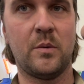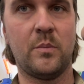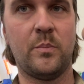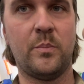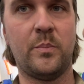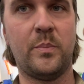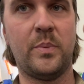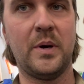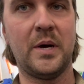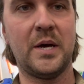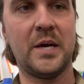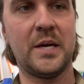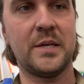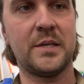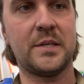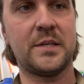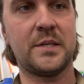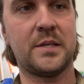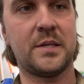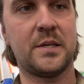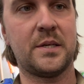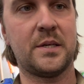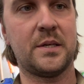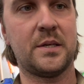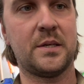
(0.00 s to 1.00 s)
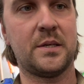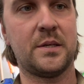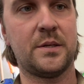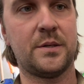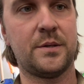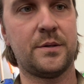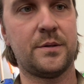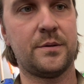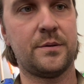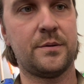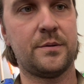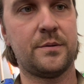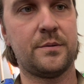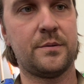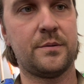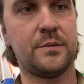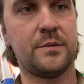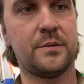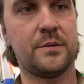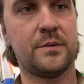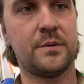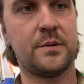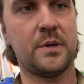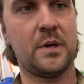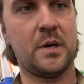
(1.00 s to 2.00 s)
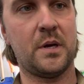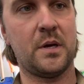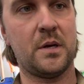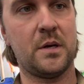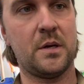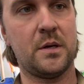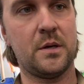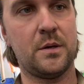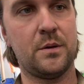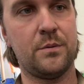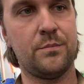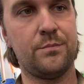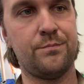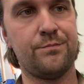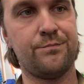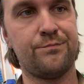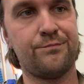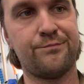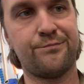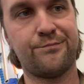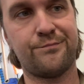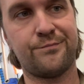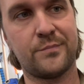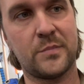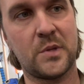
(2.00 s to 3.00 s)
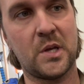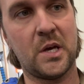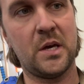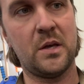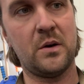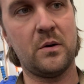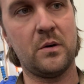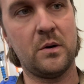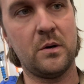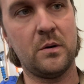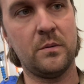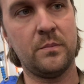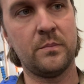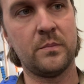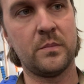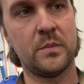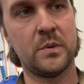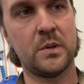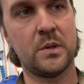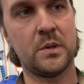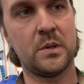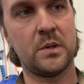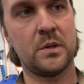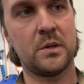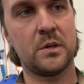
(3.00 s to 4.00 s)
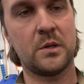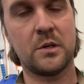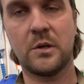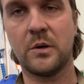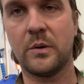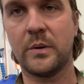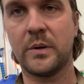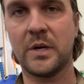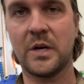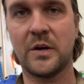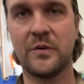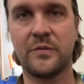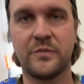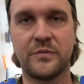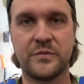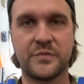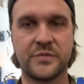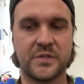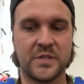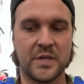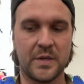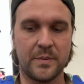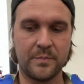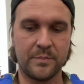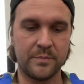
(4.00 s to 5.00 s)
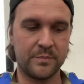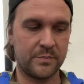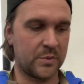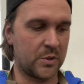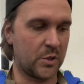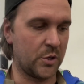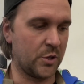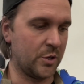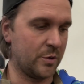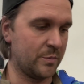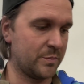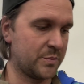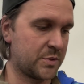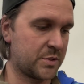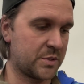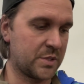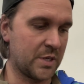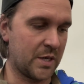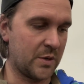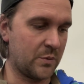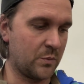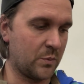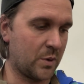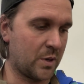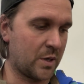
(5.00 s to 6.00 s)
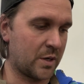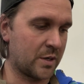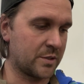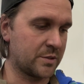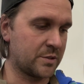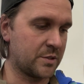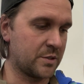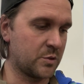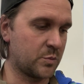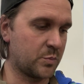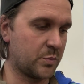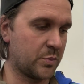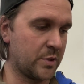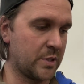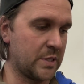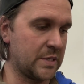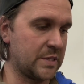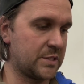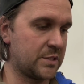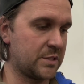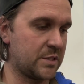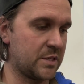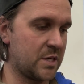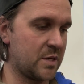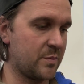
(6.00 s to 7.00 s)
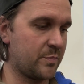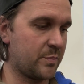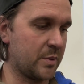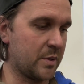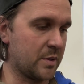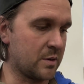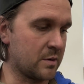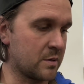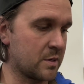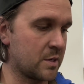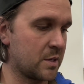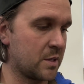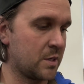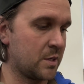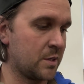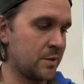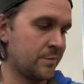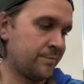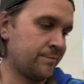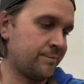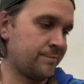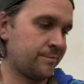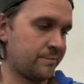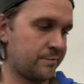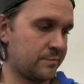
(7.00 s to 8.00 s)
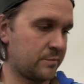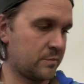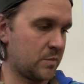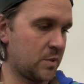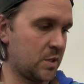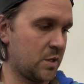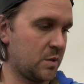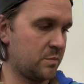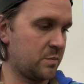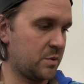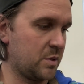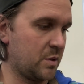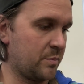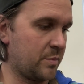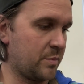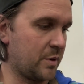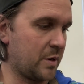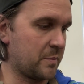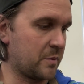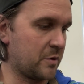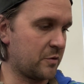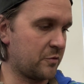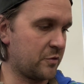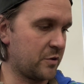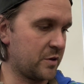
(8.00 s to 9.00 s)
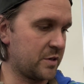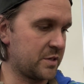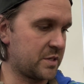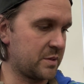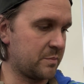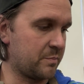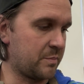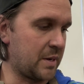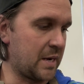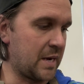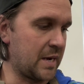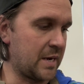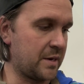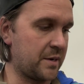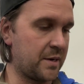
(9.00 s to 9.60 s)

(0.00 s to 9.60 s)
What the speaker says: but I don't know. Going off of some curbs, sidewalks is pretty steep, and it'd be a bummer for it to bind